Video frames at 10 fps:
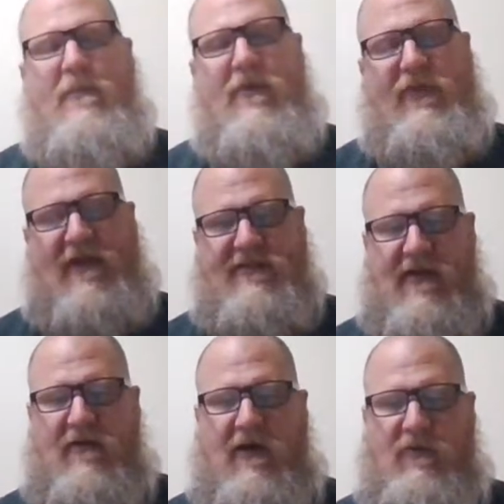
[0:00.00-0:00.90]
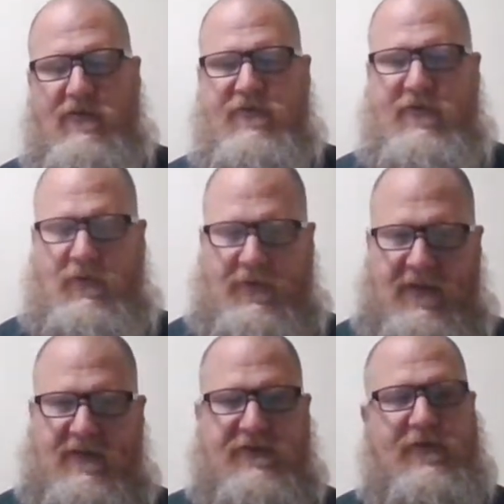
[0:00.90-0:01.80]
but that's how I was viewing
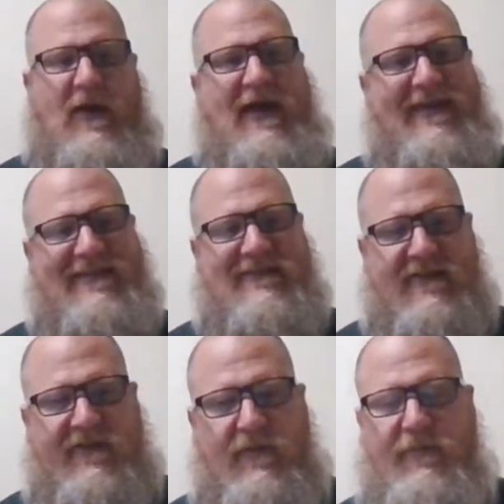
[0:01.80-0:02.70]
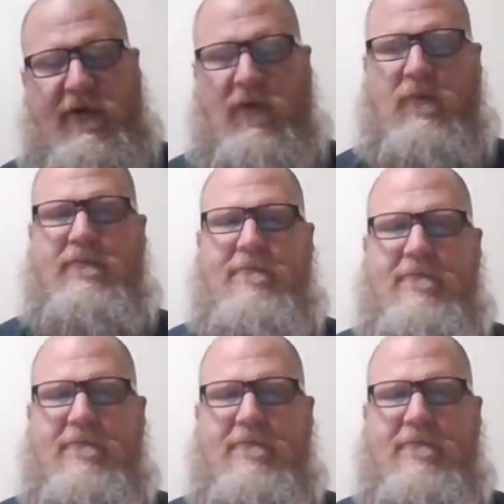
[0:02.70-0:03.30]
it. And so I had to tell them no.